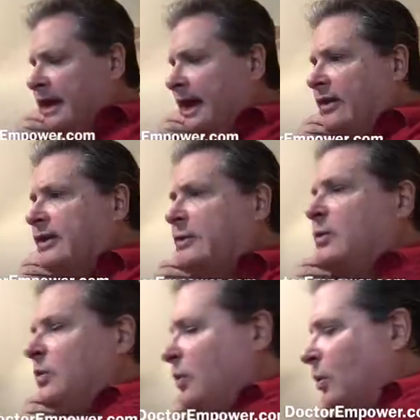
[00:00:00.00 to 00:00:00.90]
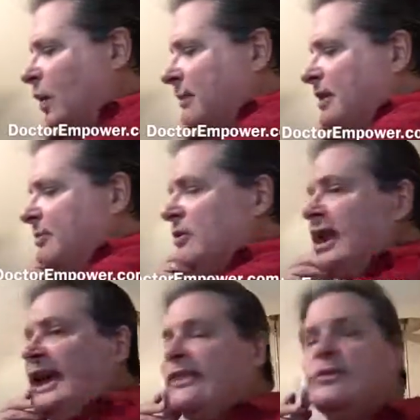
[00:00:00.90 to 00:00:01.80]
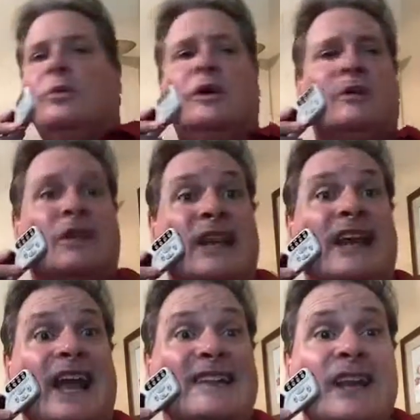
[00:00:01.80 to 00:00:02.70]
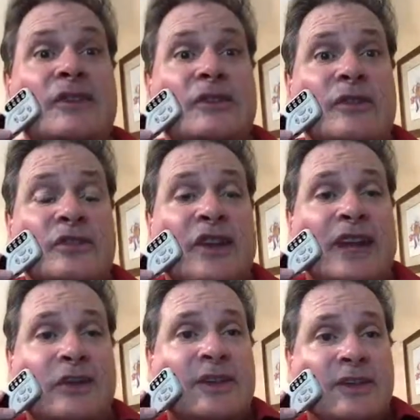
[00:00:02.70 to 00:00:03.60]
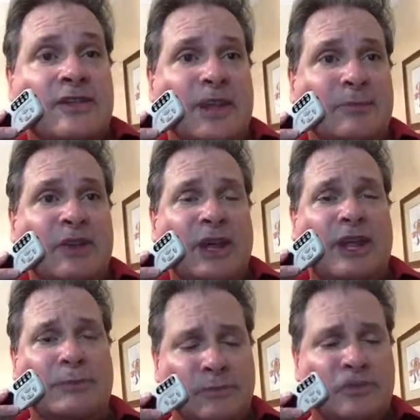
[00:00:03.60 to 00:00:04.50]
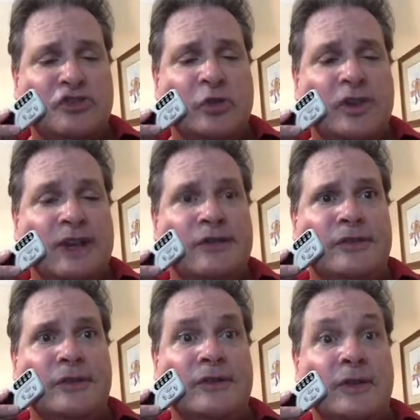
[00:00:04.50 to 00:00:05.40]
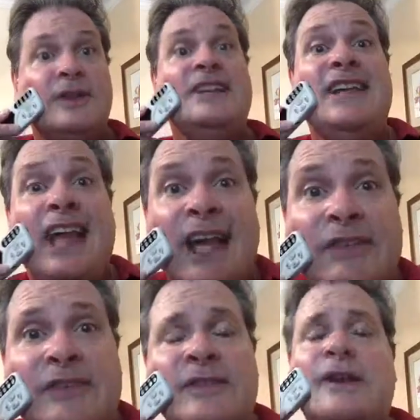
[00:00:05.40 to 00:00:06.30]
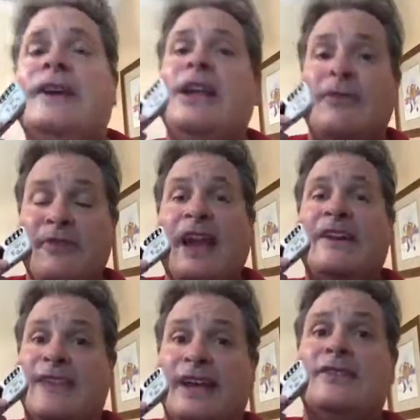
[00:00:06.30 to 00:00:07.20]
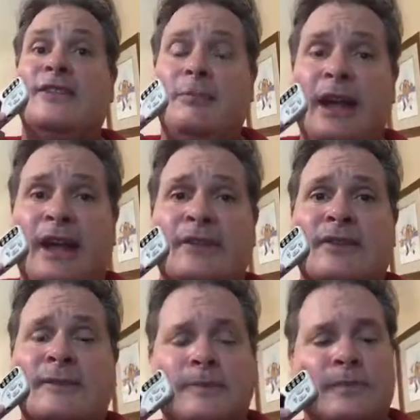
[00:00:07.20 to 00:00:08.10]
Now, when people ask, well, can I laser and scanner at the same time? The short answer is yes. In fact, that's the best.